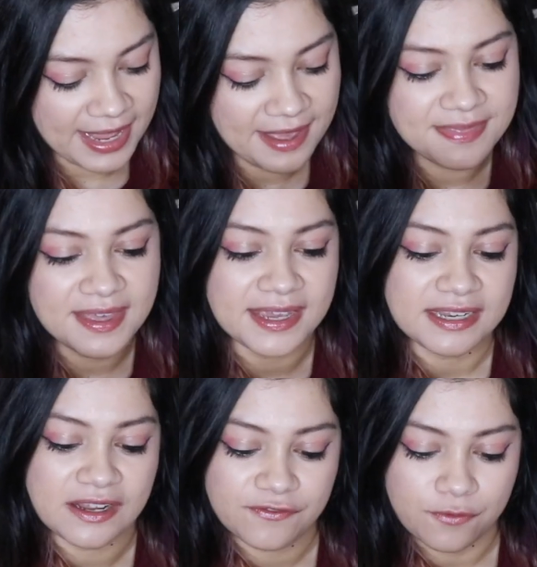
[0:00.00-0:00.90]
And
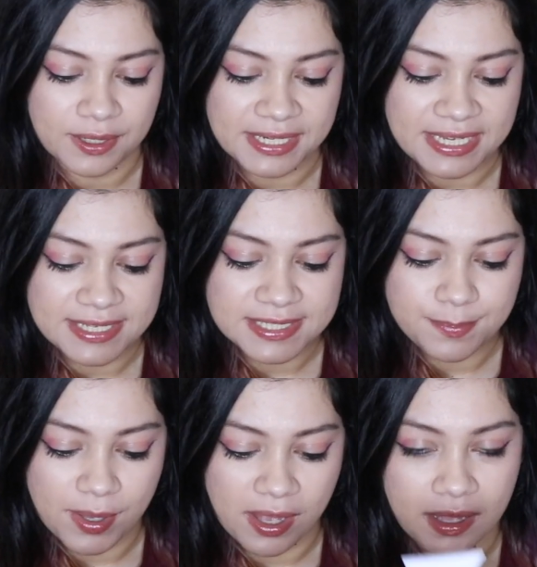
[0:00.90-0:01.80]
then for
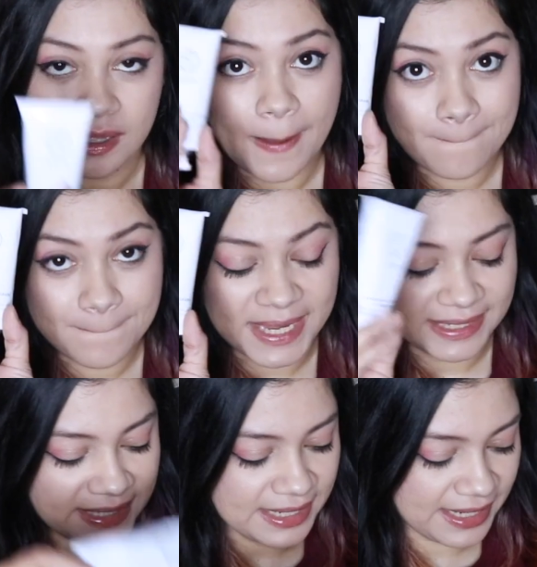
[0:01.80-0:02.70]
eSpa,
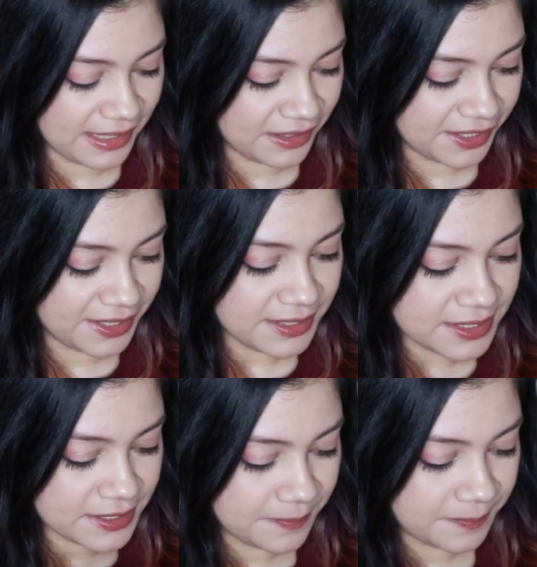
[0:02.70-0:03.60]
made in
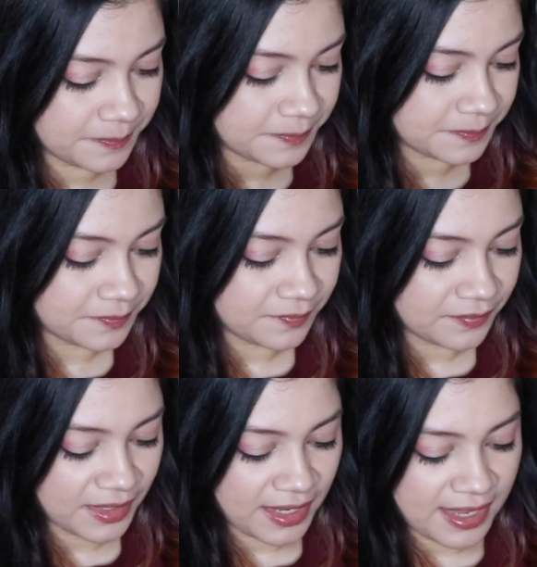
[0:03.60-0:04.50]
England.
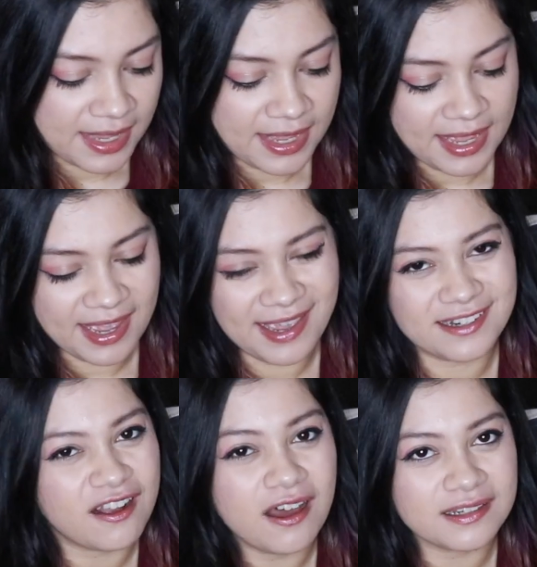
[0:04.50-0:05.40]

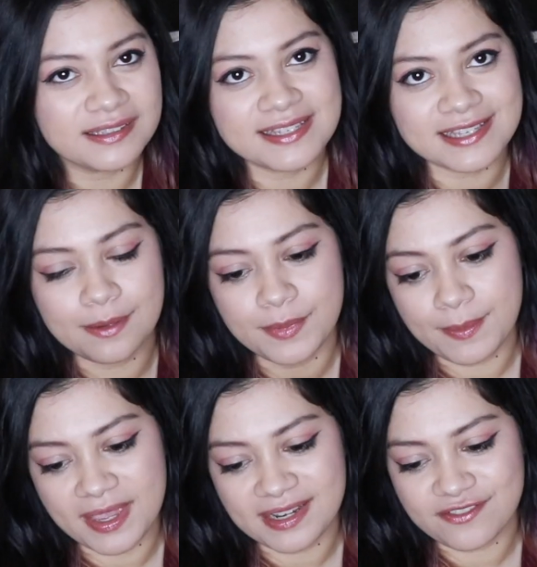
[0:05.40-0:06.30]
And Caudalie is gonna be
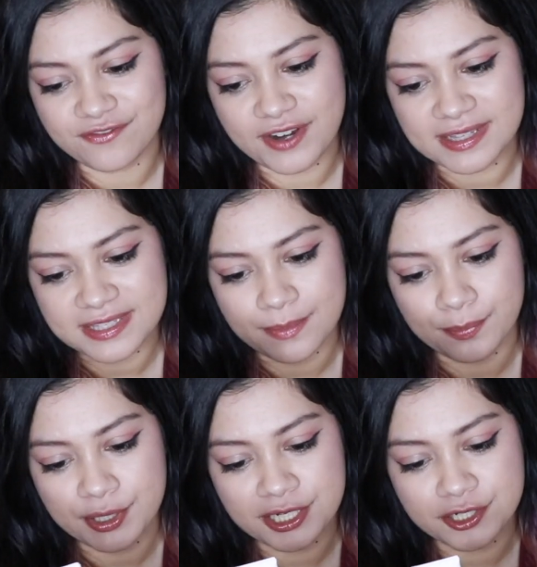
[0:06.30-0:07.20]
made in France. I'm pretty